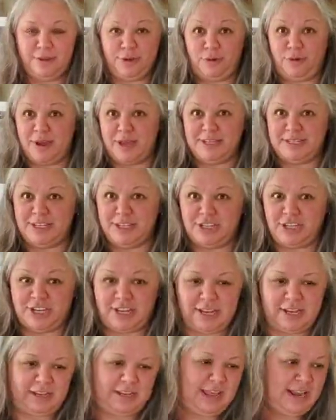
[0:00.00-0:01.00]
Crazy
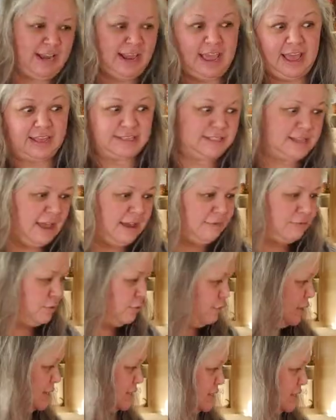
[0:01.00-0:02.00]
Chicken Lady has to have
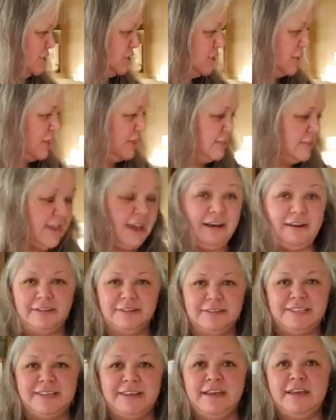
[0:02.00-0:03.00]
crazy chicken
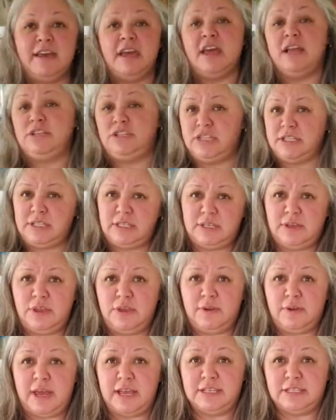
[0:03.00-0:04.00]
towels. And just so
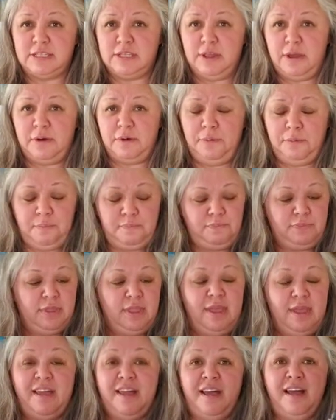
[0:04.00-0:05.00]
you guys know,
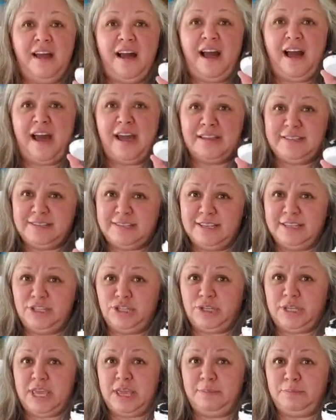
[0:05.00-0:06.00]
I
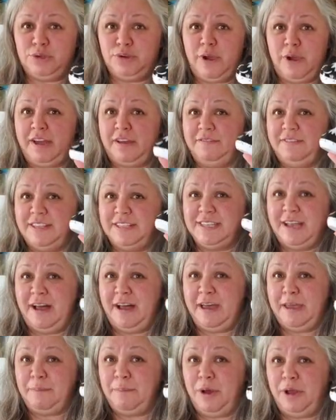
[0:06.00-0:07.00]
did keep track of the
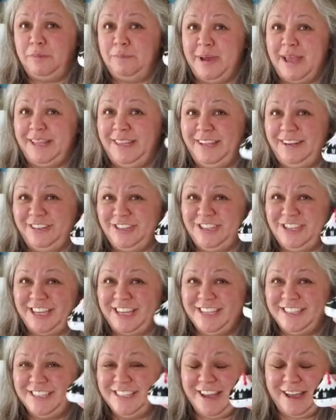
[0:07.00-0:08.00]
time on my little
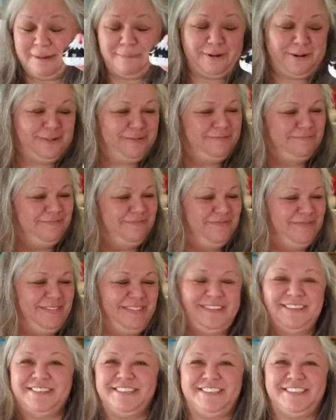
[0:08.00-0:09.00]
chicken timer.
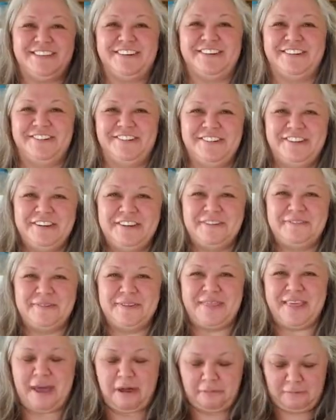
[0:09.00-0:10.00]
So
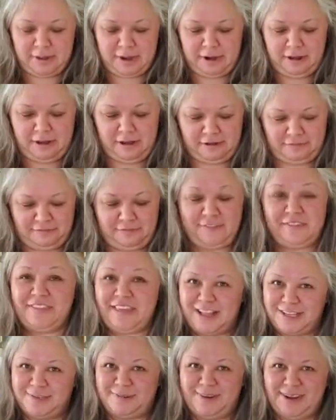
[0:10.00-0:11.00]
when that went off,
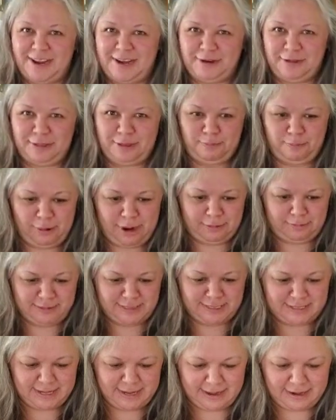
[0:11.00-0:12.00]
that's when I knew the bread
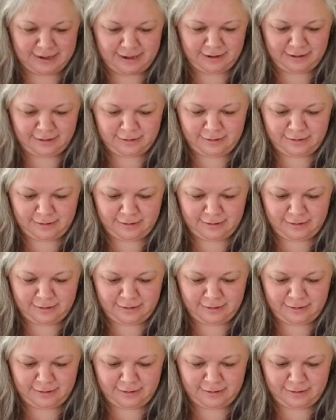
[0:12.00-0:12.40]
was done.